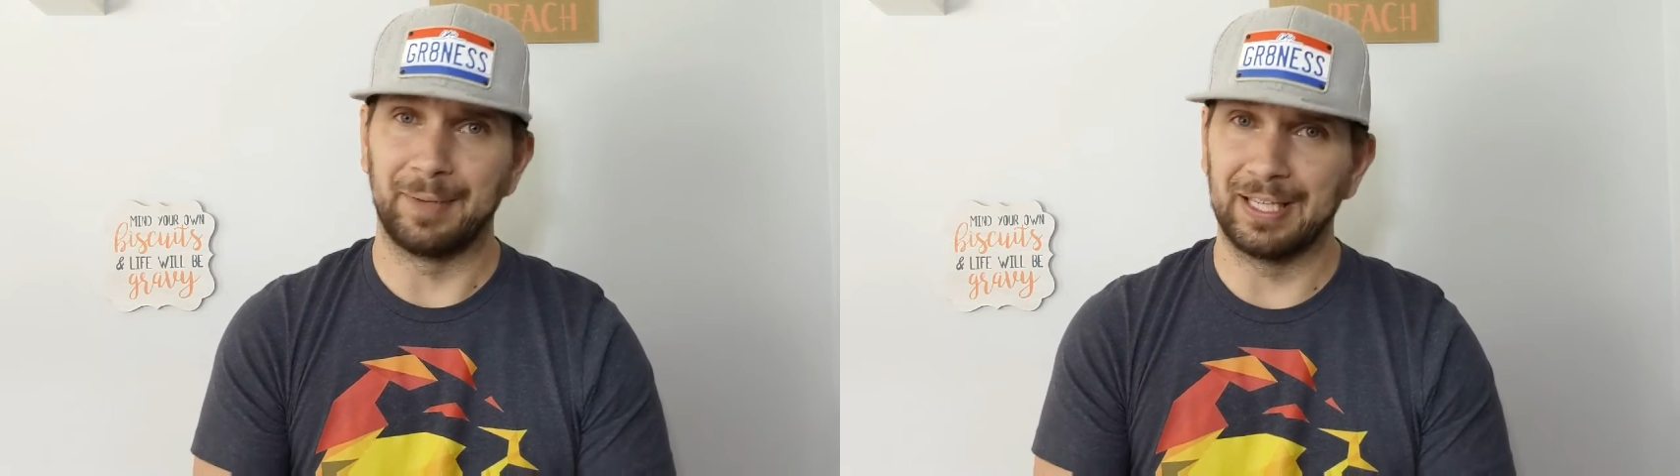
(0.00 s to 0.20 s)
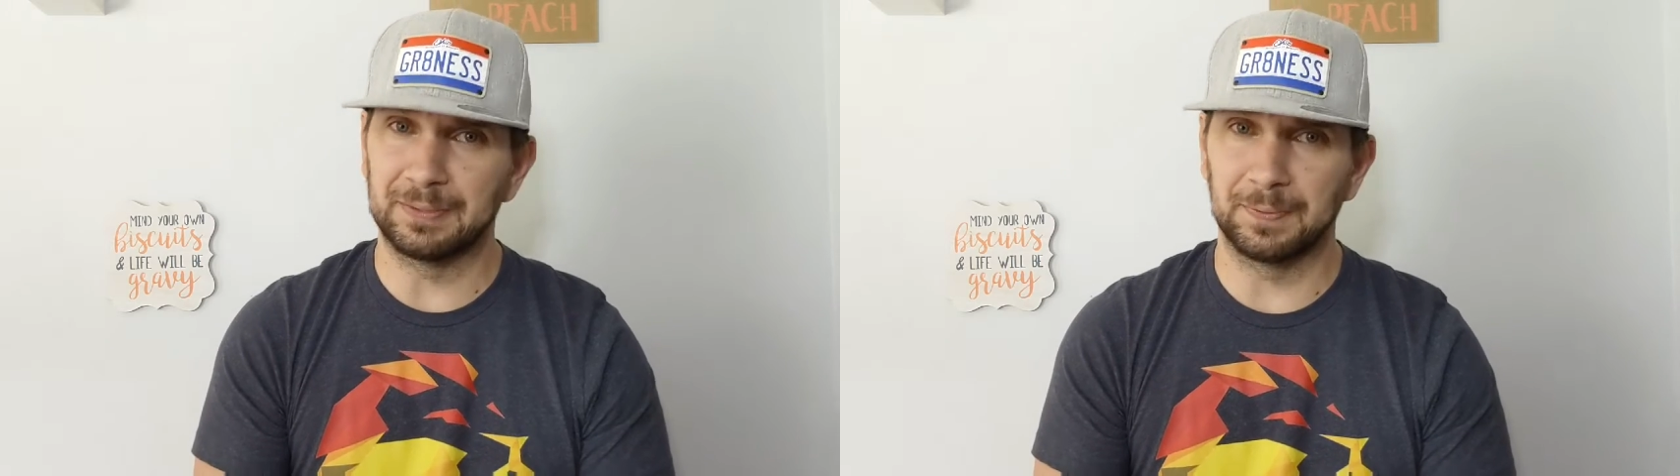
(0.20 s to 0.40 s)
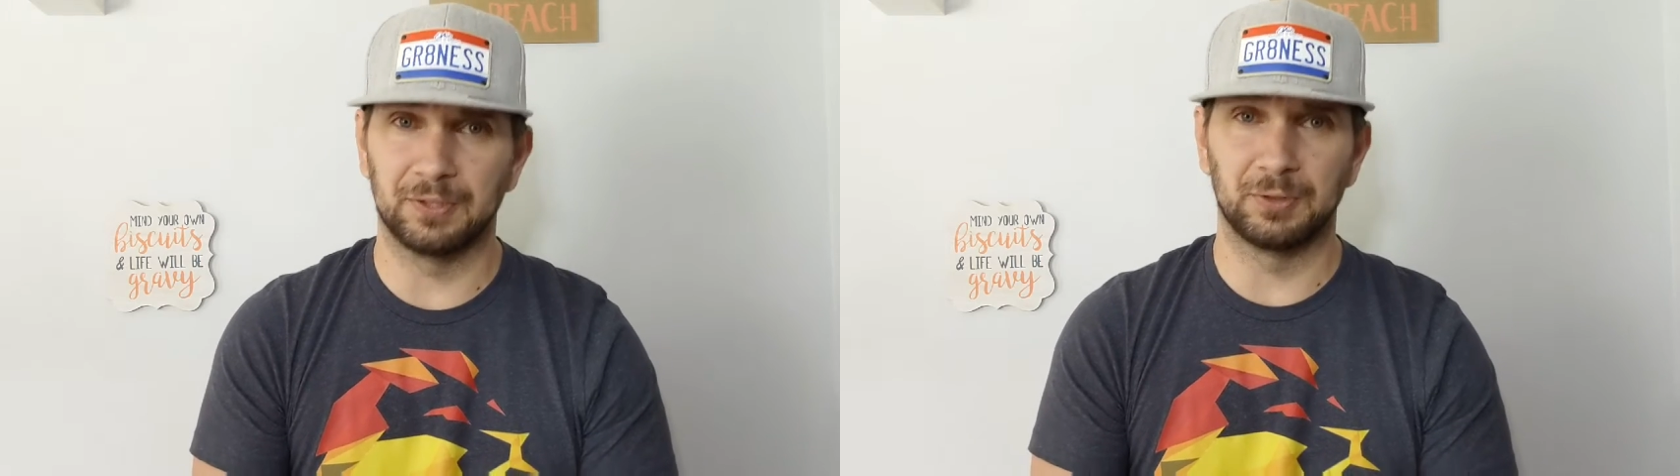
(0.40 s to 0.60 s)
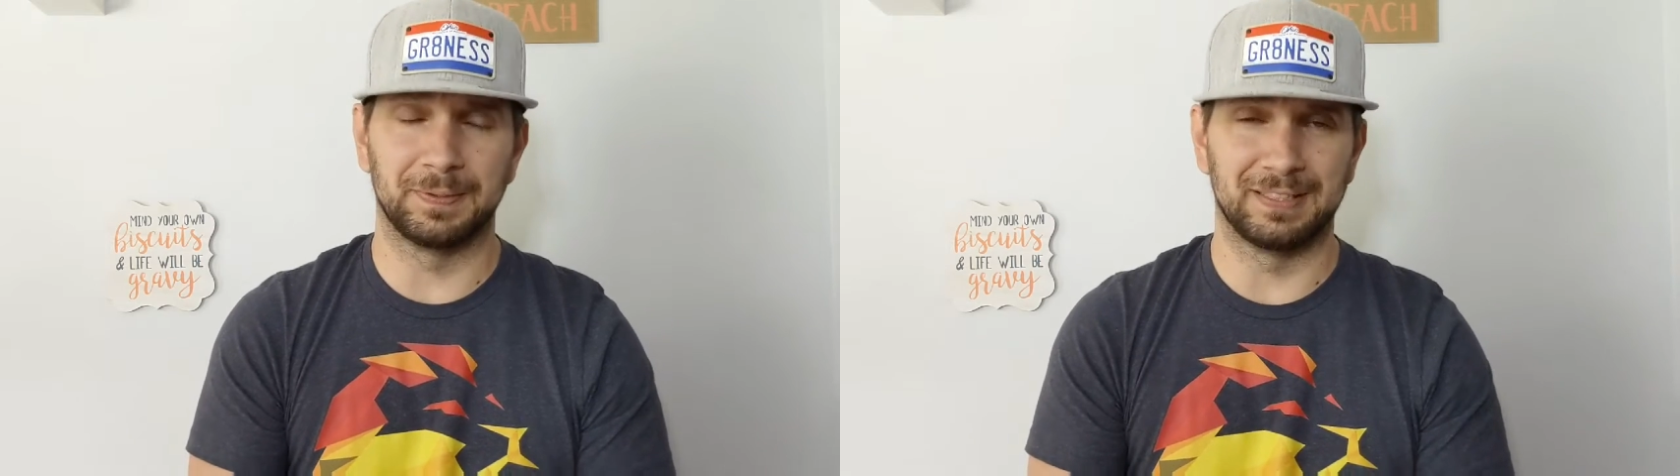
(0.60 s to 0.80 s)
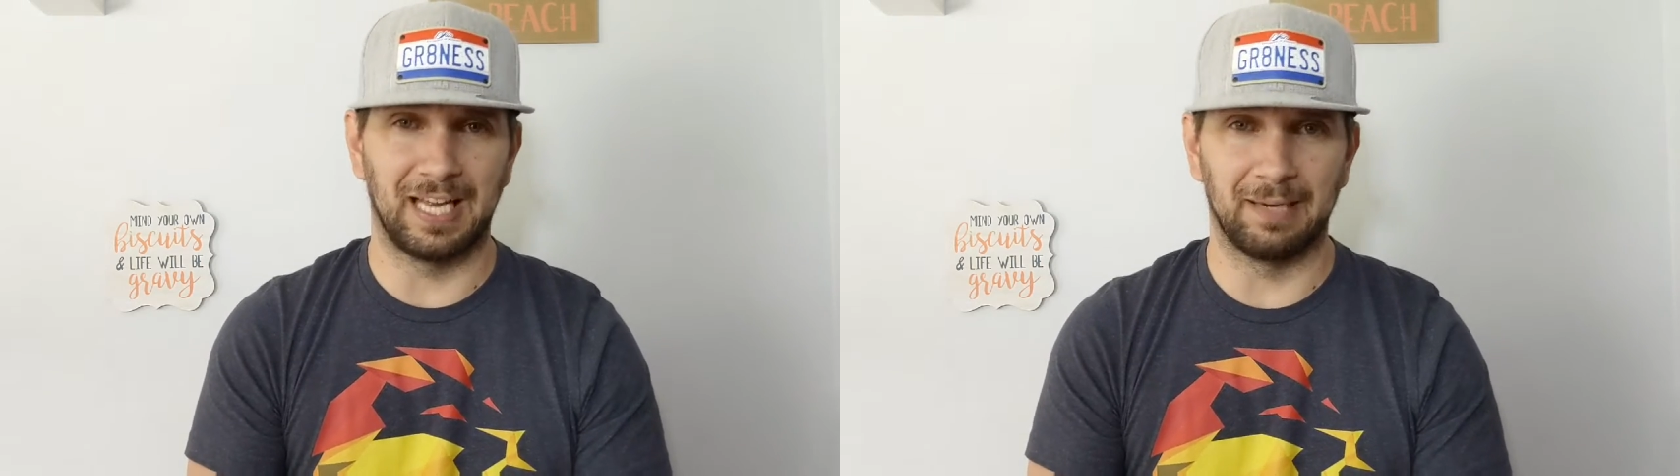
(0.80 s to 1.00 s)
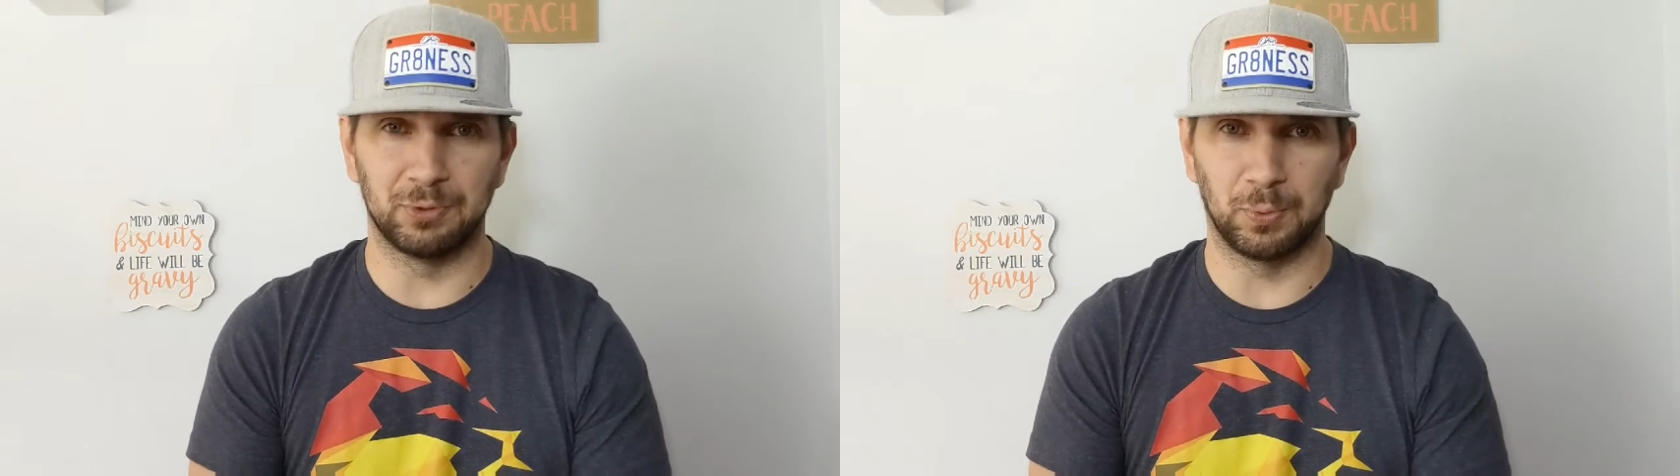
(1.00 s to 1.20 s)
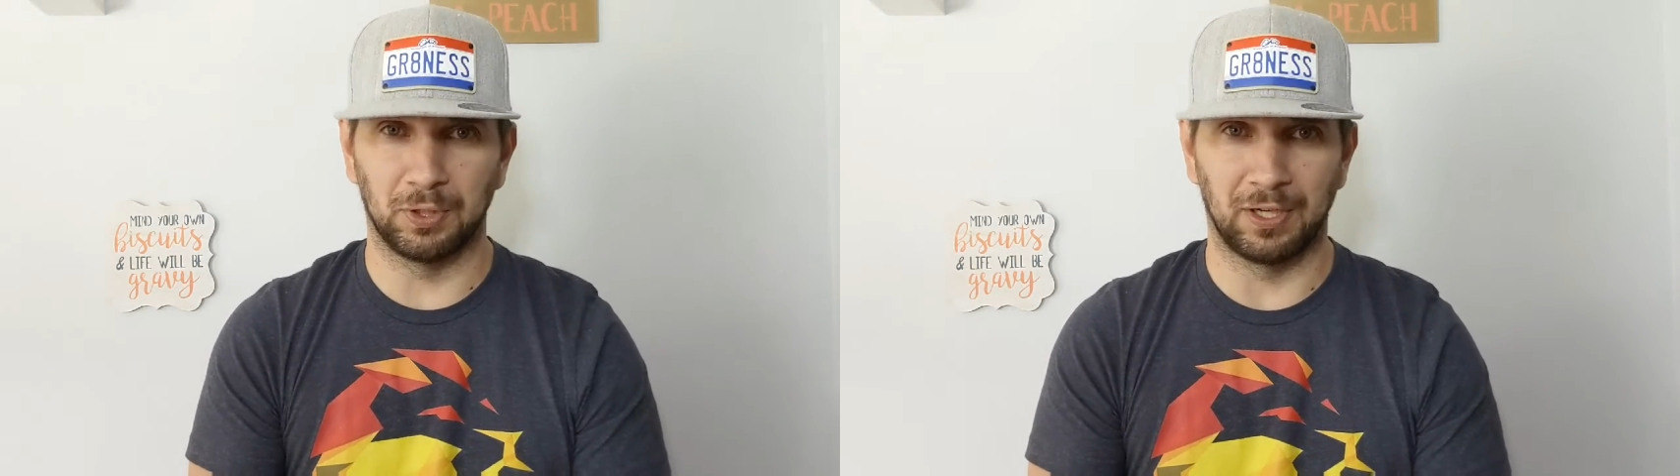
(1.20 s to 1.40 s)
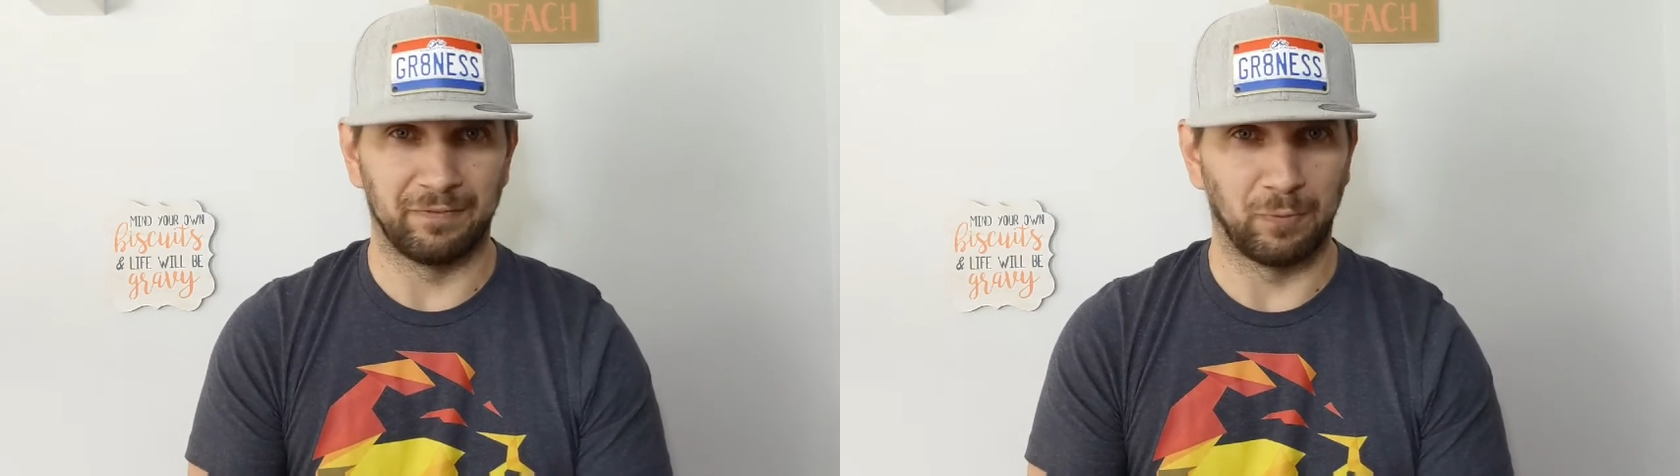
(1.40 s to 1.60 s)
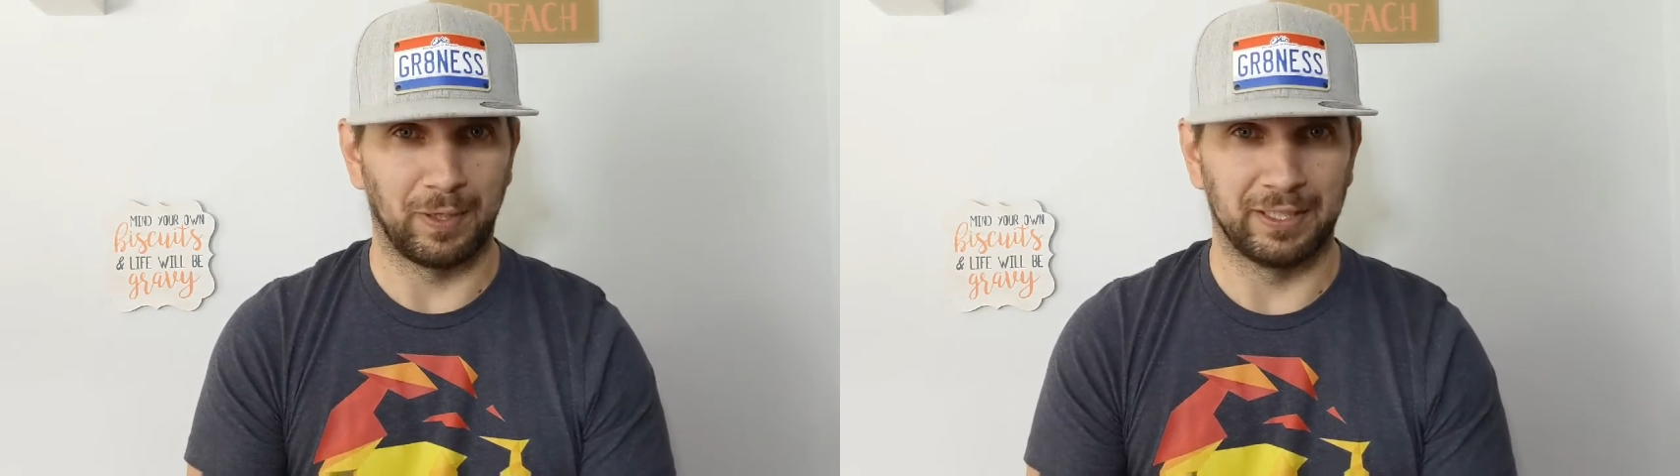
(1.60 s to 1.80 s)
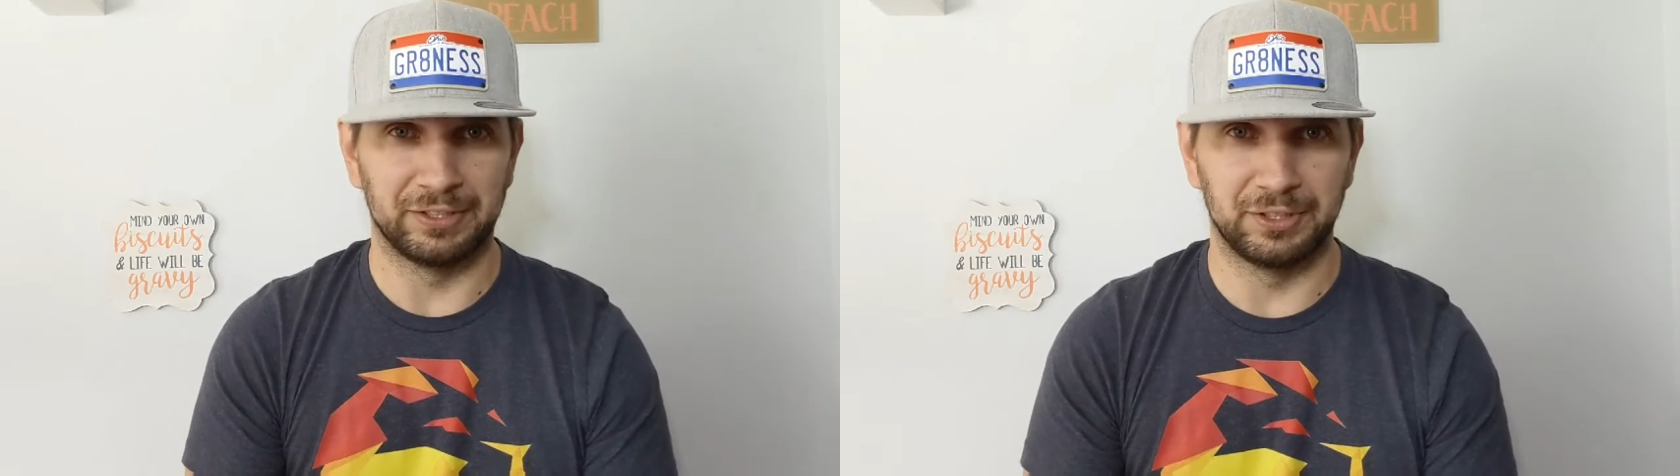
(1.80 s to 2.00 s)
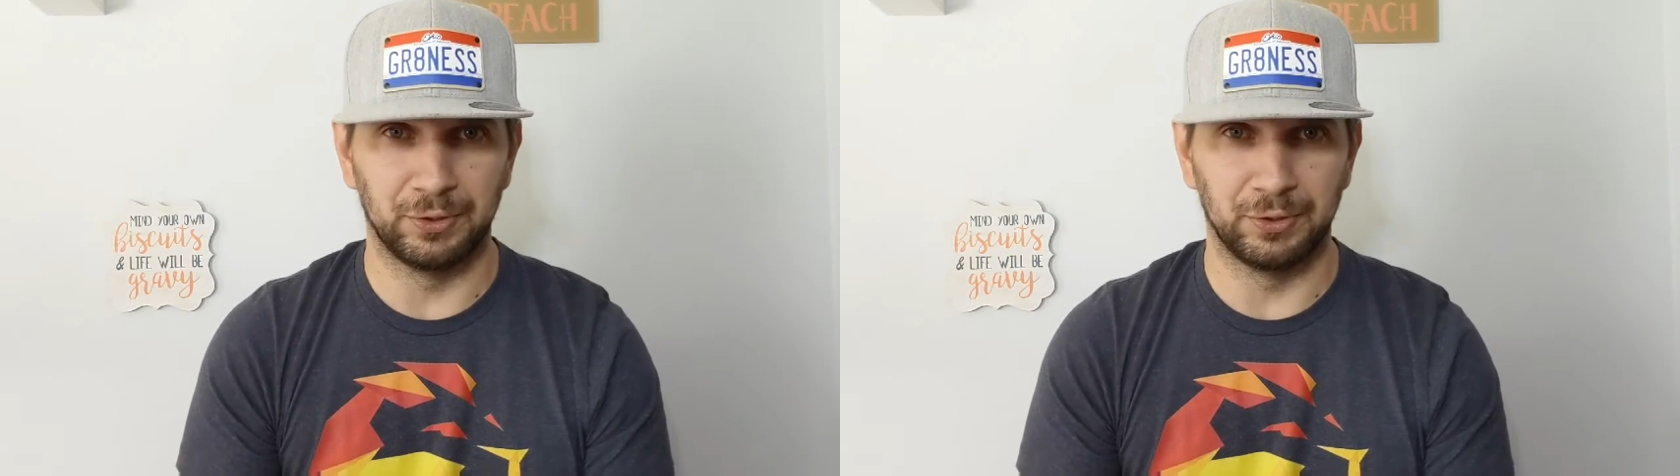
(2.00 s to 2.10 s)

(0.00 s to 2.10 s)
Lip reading: Yes, there's been times where I've wanted